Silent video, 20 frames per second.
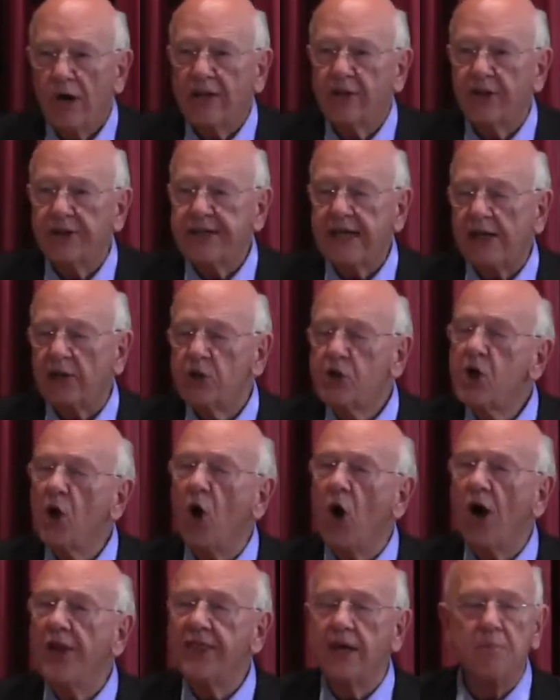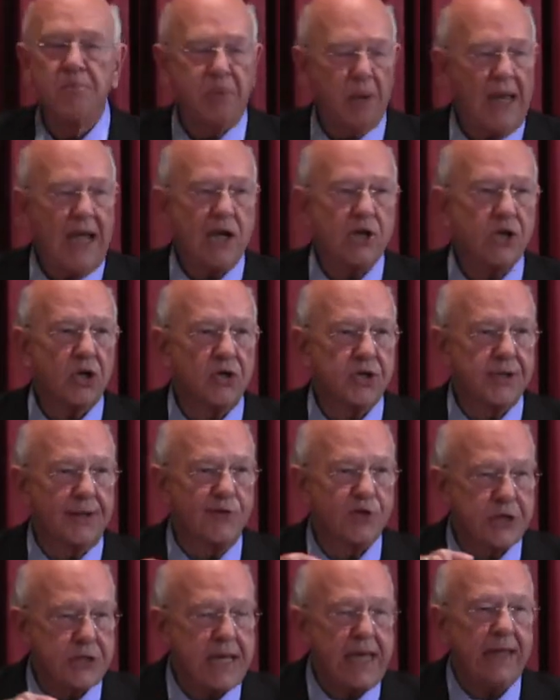rather to enjoy the pleasures
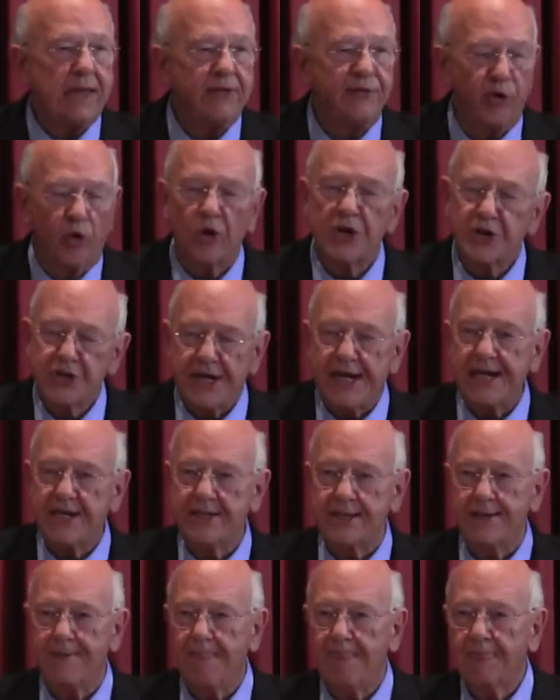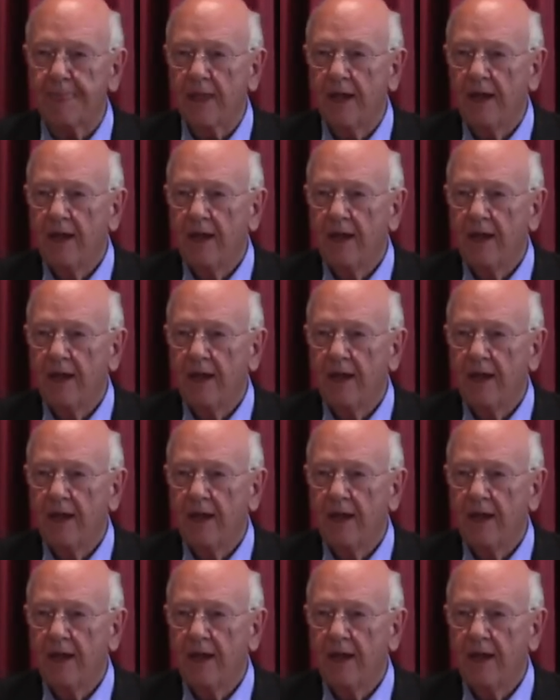of sin for a season.